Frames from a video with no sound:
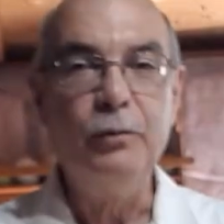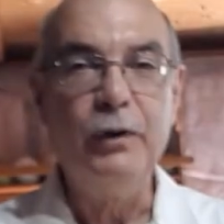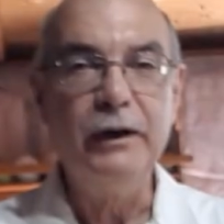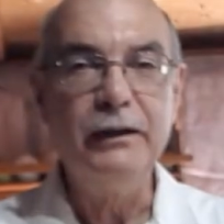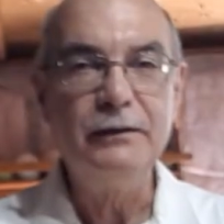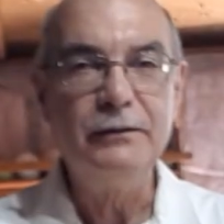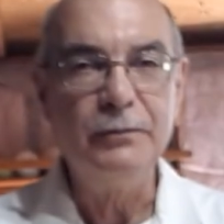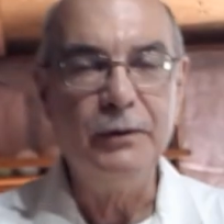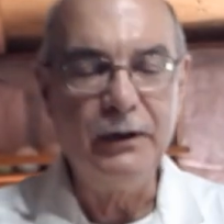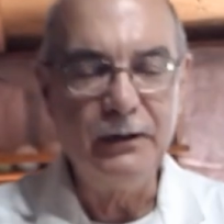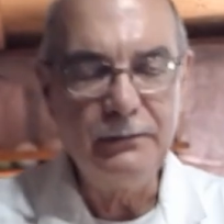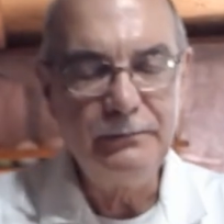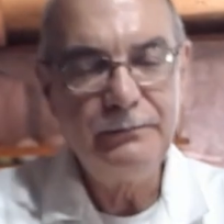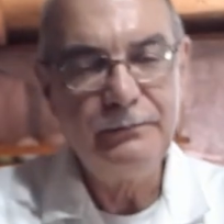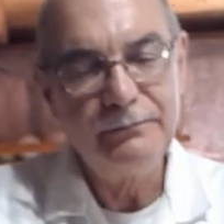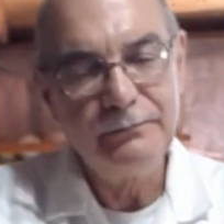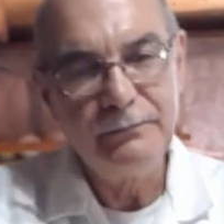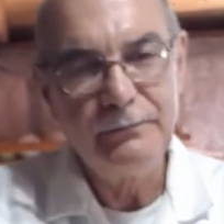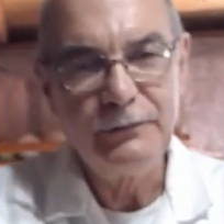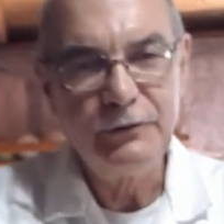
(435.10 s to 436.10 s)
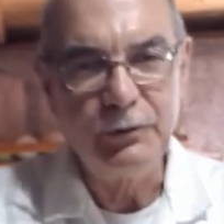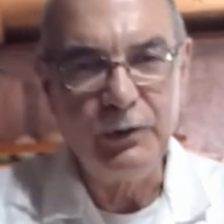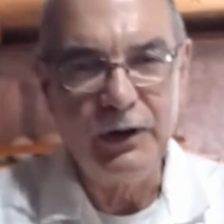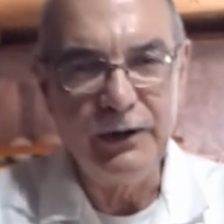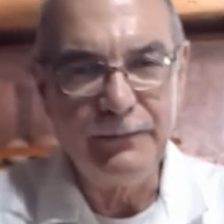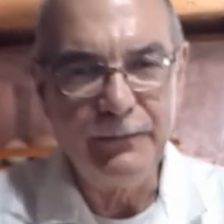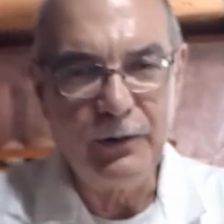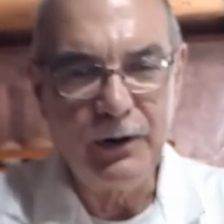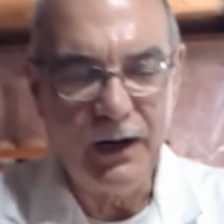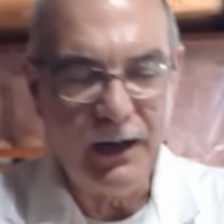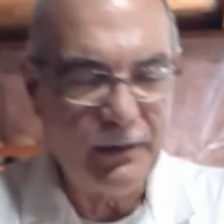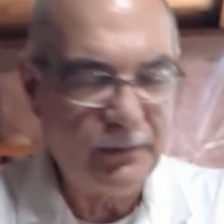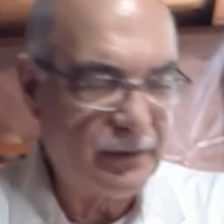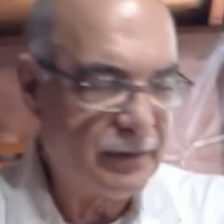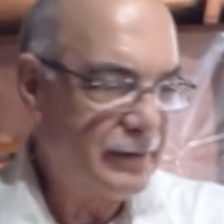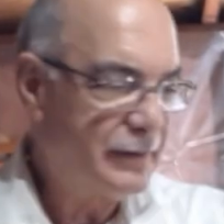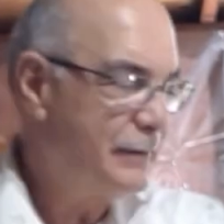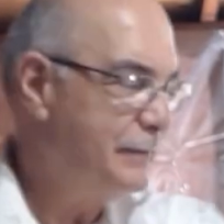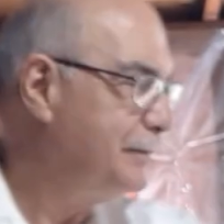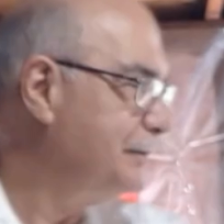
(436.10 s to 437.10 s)
wait, well, 24
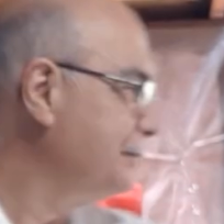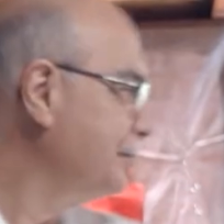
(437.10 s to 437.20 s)
hours.